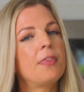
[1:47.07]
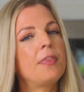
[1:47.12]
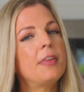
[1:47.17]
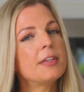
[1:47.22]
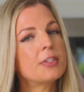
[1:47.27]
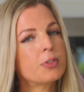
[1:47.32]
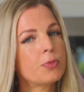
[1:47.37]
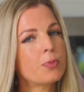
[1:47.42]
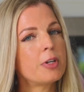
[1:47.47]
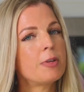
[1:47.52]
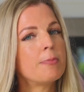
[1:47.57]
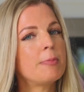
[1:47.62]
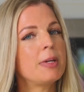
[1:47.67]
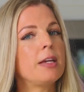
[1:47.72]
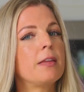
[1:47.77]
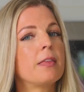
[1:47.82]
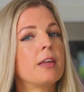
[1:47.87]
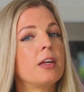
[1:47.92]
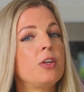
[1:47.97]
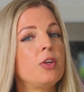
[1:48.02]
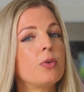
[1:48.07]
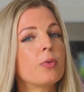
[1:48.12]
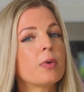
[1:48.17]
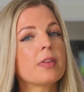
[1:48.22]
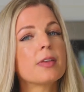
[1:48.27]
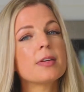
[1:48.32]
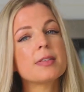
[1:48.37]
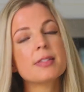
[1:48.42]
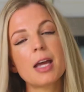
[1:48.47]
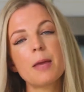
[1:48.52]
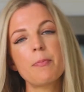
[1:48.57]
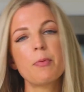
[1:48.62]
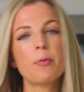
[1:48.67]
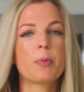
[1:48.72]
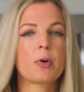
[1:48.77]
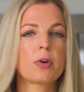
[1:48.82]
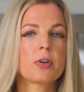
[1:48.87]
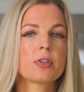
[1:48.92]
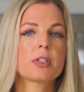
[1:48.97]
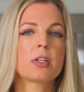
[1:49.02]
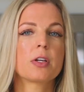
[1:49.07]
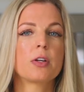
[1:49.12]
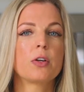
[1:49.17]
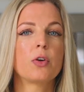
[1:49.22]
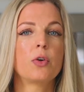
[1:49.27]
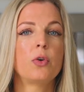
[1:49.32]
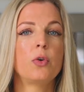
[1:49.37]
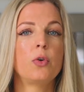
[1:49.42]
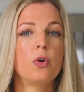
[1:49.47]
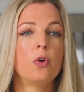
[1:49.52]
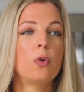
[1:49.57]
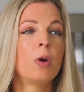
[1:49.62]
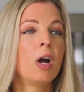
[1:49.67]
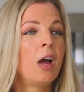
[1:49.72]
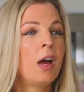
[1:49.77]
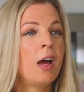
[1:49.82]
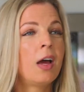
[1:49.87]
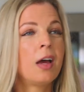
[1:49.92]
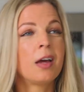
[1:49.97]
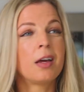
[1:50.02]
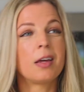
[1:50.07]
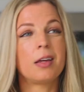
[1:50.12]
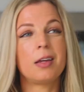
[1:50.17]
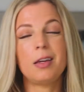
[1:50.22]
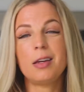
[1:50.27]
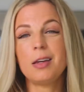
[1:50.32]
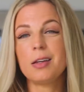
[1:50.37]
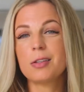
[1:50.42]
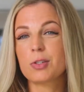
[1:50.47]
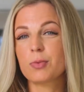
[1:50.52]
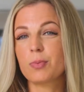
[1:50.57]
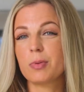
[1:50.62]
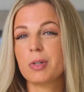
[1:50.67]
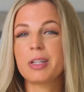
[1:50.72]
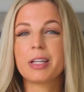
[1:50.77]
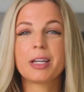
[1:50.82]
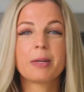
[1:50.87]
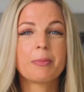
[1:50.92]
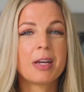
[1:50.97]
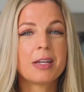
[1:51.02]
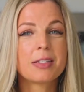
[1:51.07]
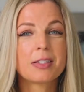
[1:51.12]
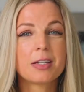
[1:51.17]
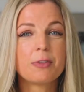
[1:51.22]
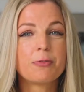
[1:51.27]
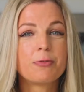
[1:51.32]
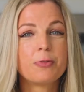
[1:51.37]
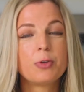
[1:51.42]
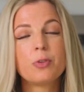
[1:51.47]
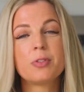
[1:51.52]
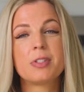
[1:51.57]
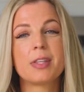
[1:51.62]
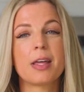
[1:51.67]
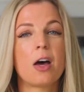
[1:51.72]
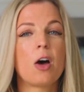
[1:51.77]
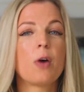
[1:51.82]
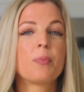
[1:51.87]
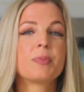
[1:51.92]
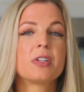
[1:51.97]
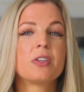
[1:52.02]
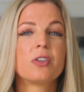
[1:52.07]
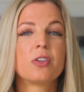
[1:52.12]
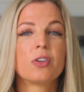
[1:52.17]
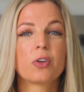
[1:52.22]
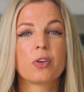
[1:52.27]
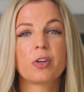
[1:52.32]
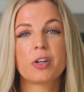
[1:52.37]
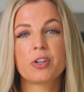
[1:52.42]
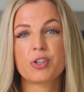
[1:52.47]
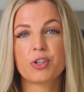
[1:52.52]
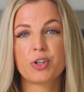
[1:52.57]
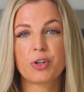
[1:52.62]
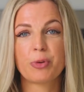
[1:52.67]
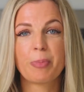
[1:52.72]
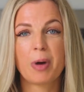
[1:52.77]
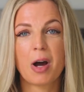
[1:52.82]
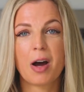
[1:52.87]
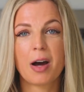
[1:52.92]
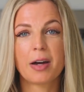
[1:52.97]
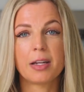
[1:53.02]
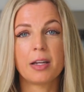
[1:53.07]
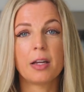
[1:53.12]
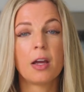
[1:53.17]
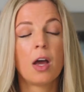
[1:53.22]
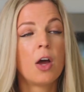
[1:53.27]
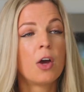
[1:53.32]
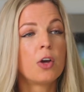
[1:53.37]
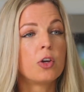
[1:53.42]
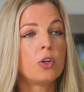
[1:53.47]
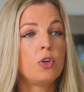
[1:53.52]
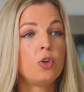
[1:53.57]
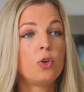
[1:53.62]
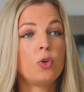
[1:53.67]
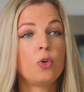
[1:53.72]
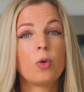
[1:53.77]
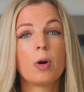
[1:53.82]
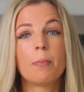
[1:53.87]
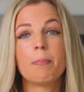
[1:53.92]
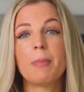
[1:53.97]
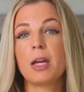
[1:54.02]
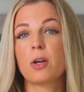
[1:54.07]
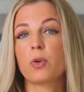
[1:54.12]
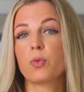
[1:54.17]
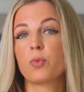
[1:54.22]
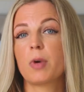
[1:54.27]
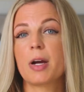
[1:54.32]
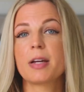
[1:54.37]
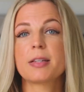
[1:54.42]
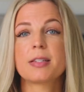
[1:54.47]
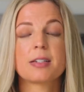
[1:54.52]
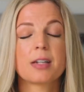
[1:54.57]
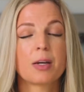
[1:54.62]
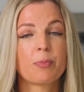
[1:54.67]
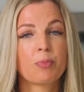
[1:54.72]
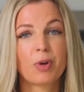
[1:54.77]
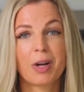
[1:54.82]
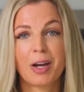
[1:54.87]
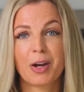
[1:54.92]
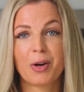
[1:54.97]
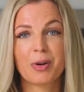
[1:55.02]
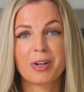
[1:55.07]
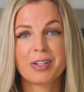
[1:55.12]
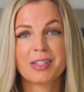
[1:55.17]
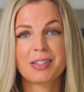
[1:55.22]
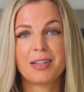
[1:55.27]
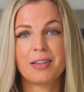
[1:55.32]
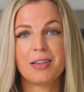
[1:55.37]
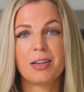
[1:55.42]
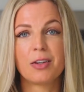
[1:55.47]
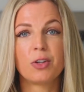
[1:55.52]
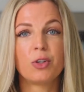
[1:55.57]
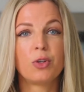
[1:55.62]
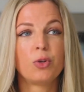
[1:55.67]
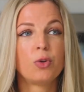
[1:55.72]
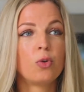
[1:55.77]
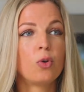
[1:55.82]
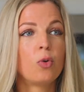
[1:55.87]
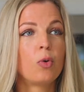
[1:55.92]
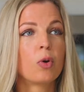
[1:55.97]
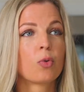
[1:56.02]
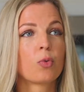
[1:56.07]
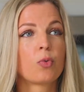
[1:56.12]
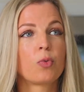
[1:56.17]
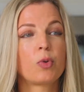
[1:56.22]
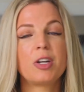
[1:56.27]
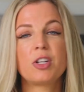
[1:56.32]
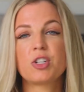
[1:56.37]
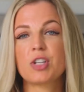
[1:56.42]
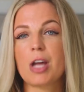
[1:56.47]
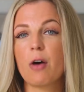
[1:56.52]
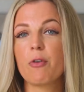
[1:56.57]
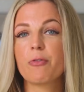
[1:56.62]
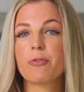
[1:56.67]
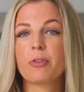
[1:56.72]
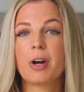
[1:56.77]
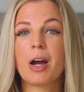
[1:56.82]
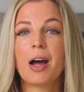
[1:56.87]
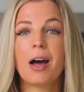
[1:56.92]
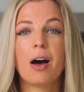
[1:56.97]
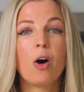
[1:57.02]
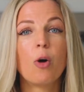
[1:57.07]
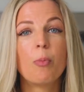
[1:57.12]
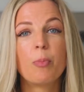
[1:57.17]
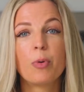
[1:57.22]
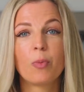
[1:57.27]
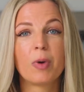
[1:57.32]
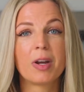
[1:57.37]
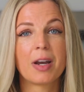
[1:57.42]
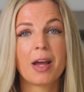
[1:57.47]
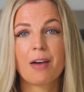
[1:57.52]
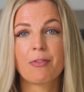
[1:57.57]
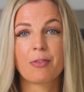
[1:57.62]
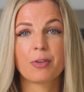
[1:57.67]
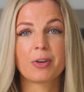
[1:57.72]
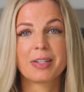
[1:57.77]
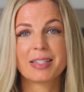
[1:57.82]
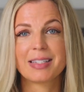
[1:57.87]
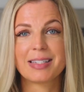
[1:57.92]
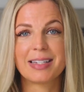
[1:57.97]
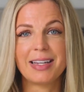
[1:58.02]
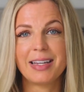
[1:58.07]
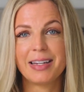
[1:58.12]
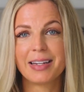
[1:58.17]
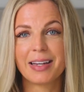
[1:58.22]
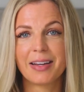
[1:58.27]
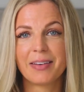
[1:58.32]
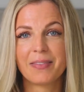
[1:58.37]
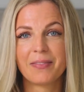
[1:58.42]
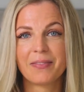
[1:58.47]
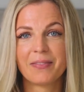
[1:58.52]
This would mean that you are the type of person who eats really amazing foods that help to nourish your body. You make rest a priority. You reach out for help whenever it's needed.